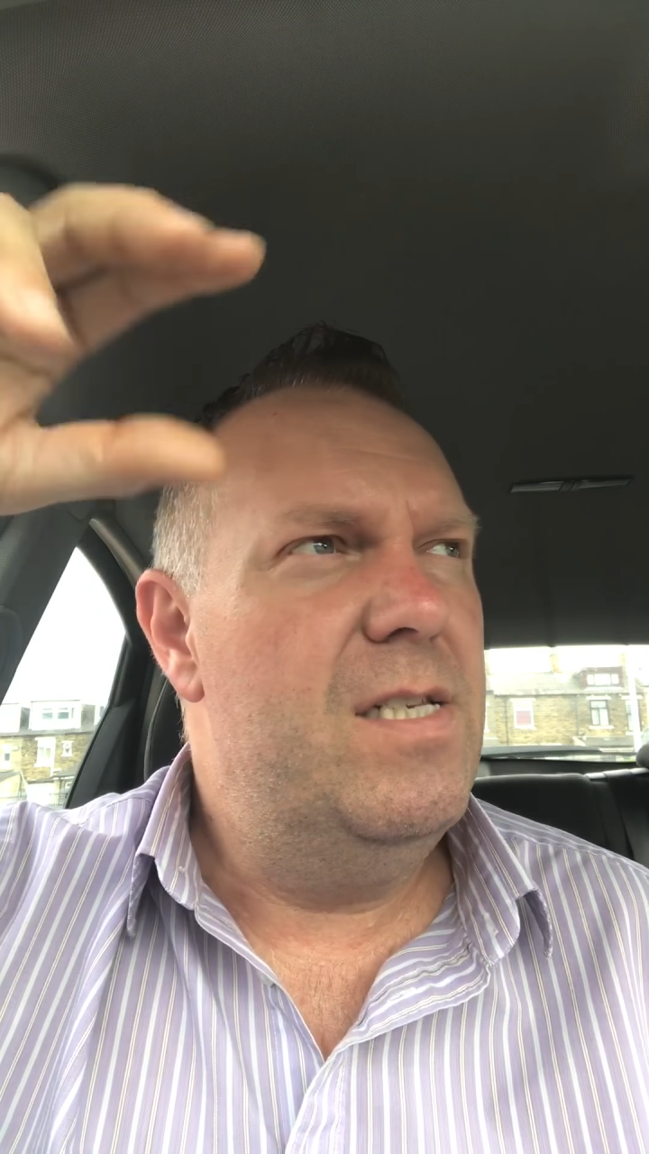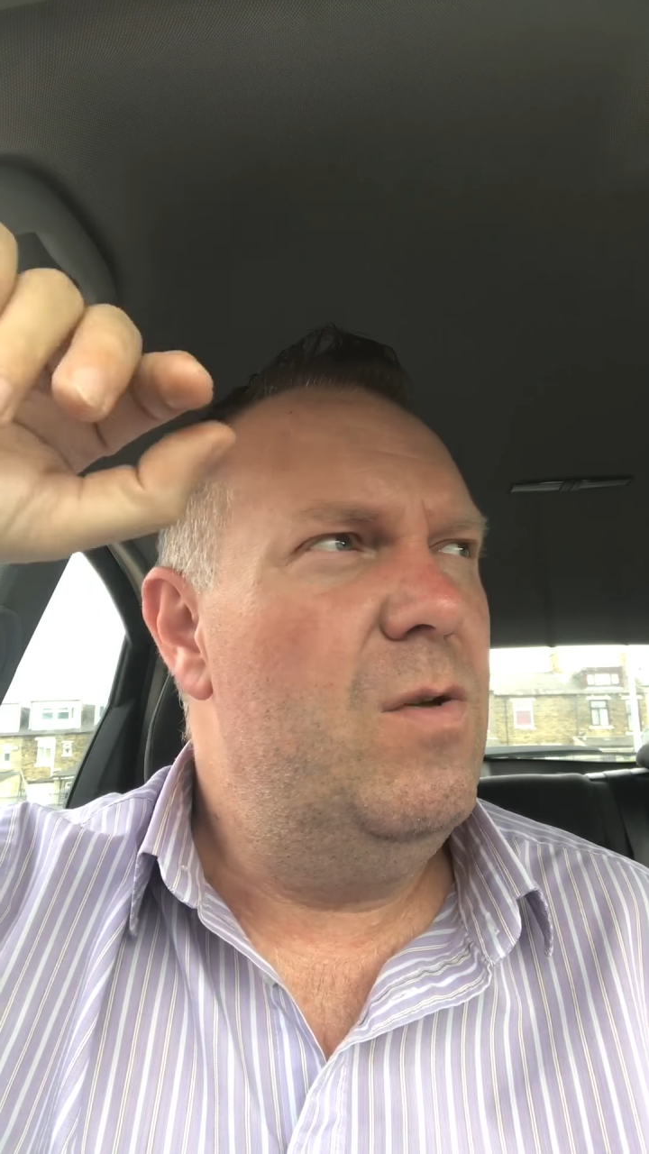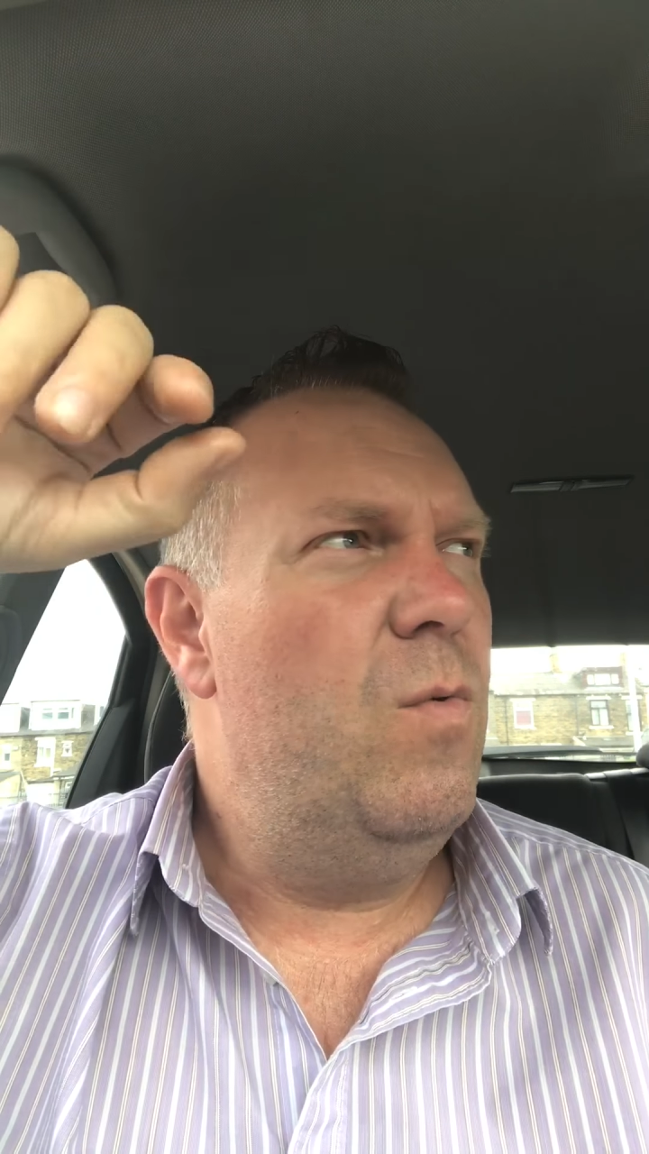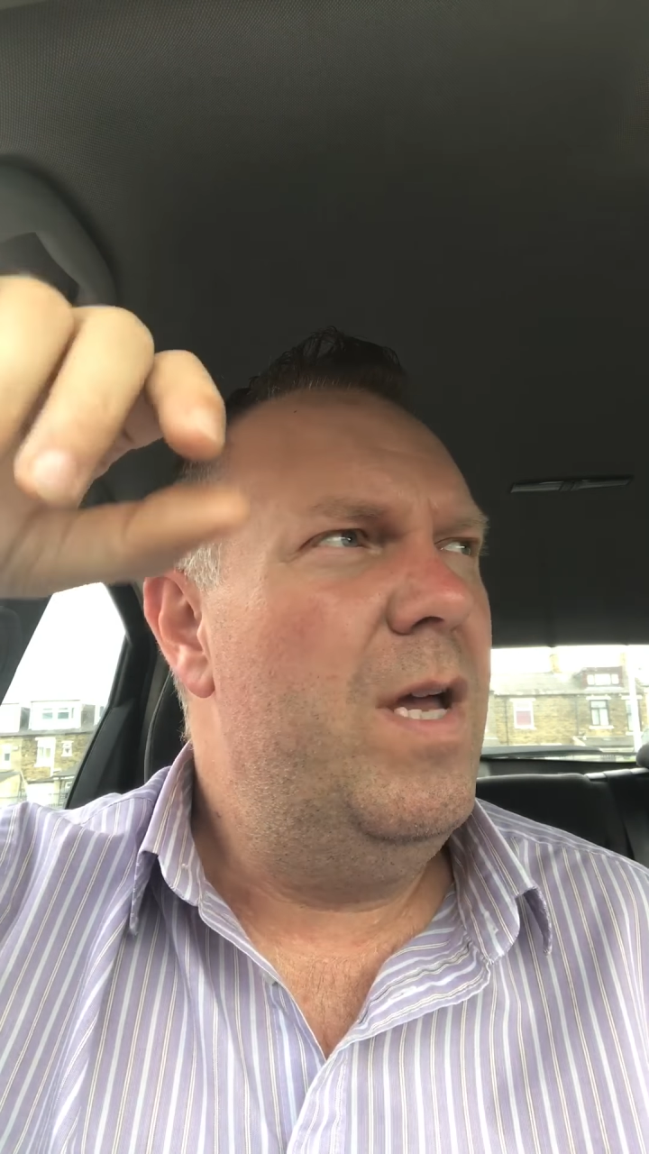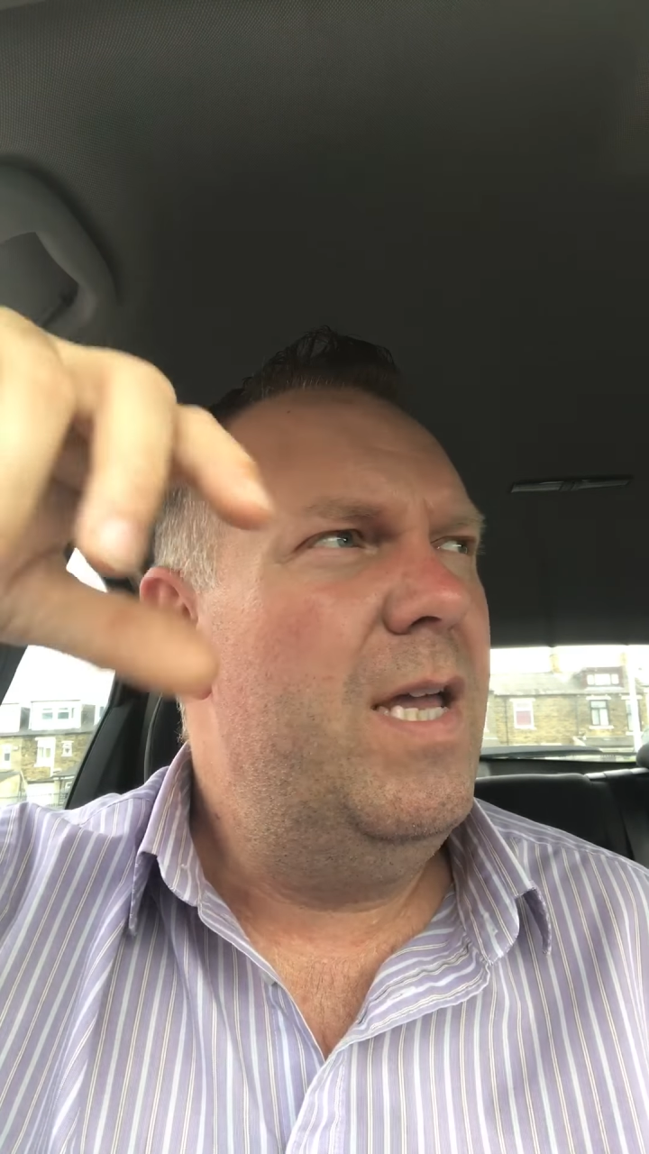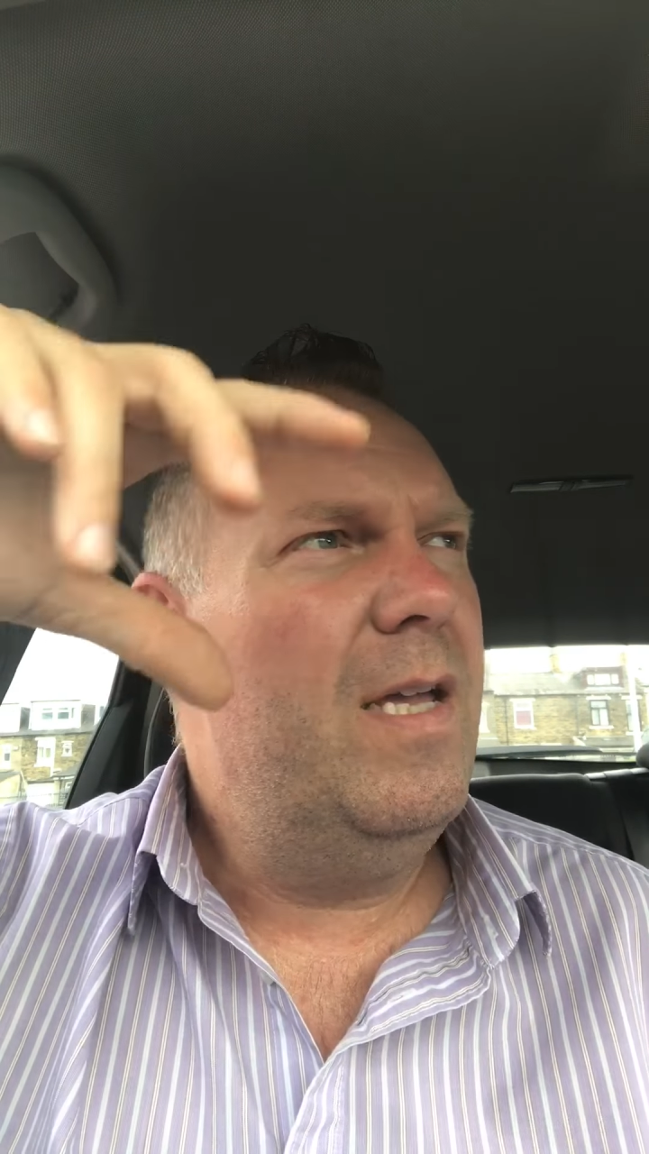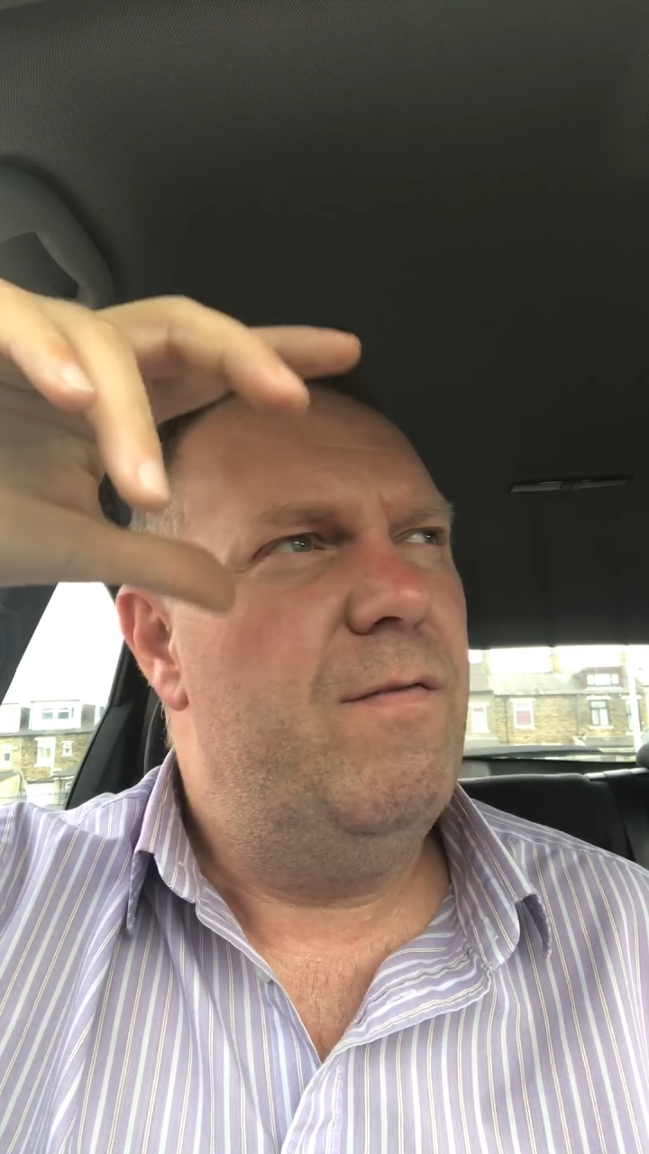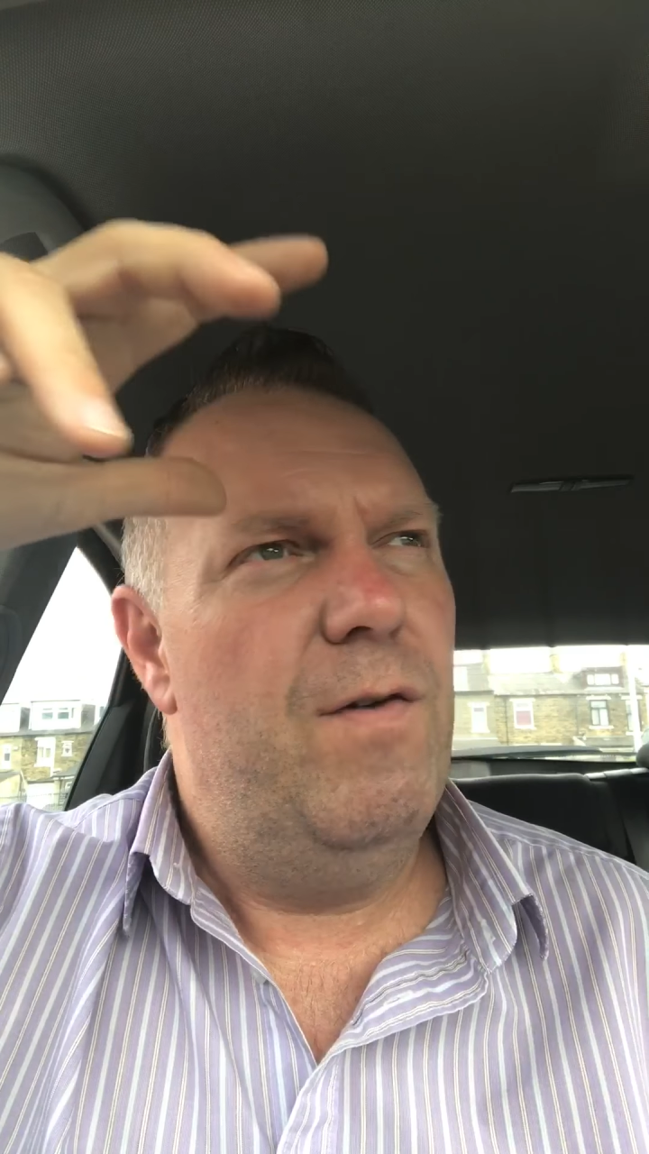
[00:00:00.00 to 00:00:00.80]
is a week,